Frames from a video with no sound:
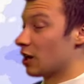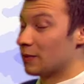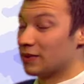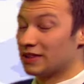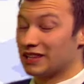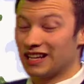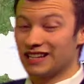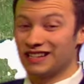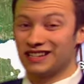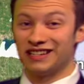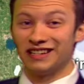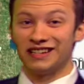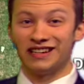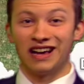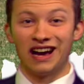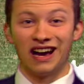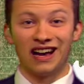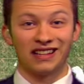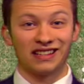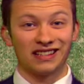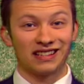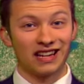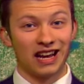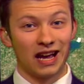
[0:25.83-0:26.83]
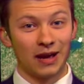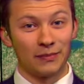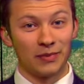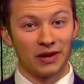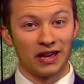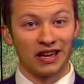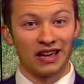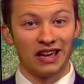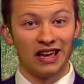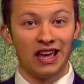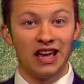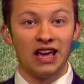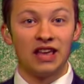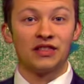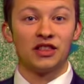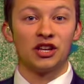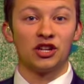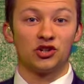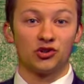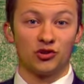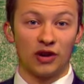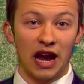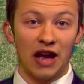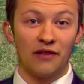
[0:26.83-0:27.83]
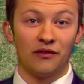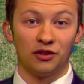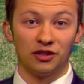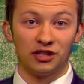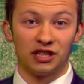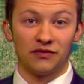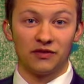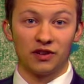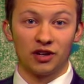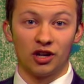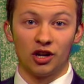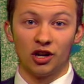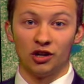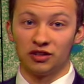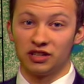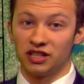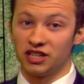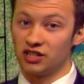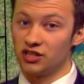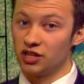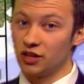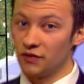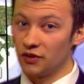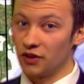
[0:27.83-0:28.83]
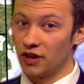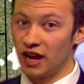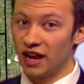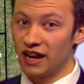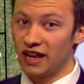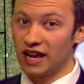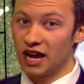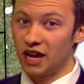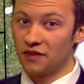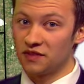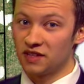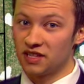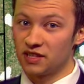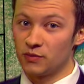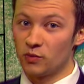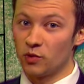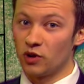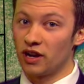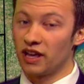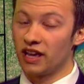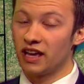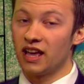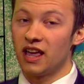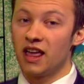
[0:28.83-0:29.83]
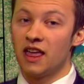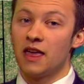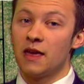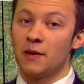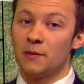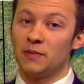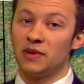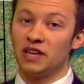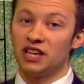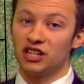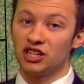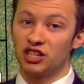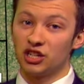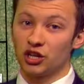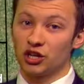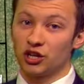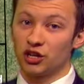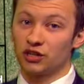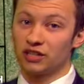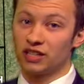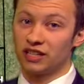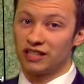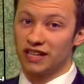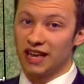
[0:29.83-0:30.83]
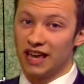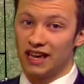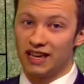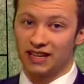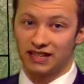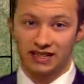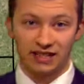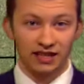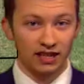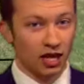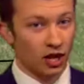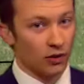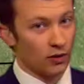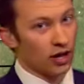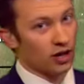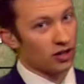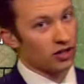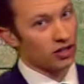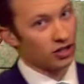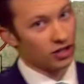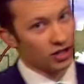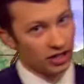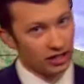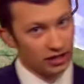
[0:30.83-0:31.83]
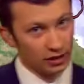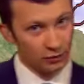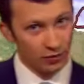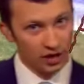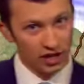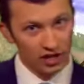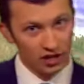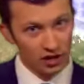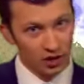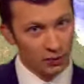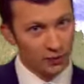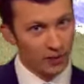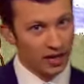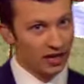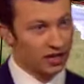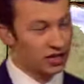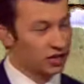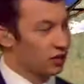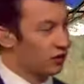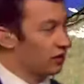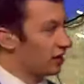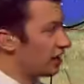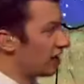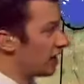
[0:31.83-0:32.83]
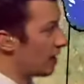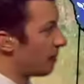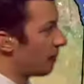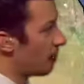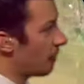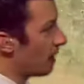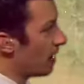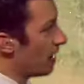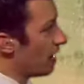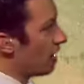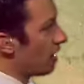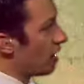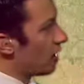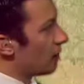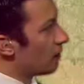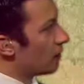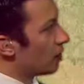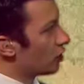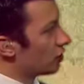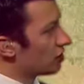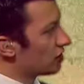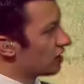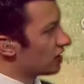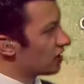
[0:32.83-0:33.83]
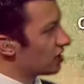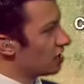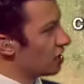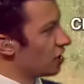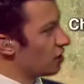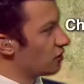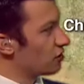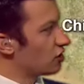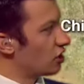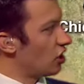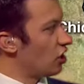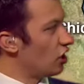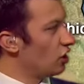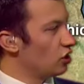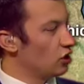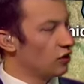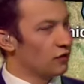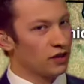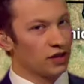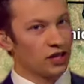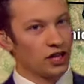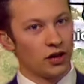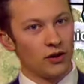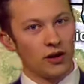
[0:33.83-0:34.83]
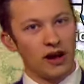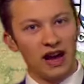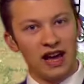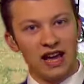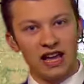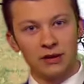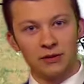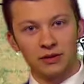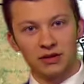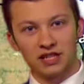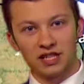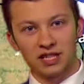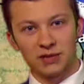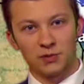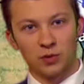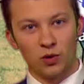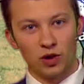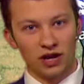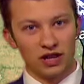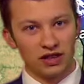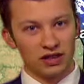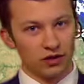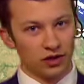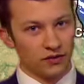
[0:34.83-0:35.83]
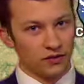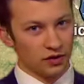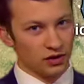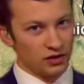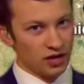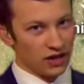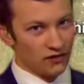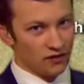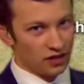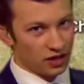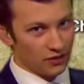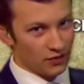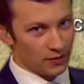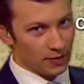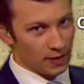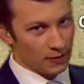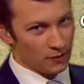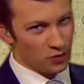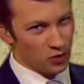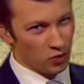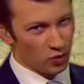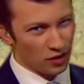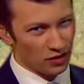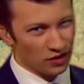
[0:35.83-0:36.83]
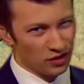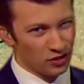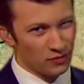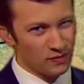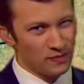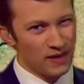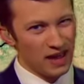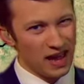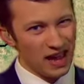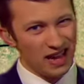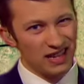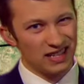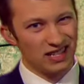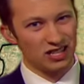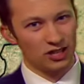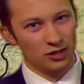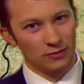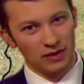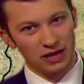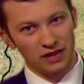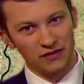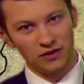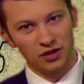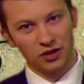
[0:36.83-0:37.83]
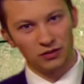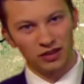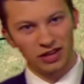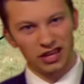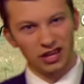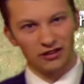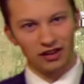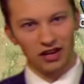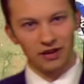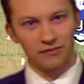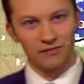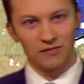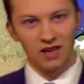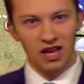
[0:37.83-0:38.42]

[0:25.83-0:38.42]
but that's not stopping the travel difficulties. So if you're heading out this morning, be sure to take it slow. Here's a look at the regional picture again. Most of the snow is all over into Ohio at this point, though if you're traveling from up north, there may still be a few lingering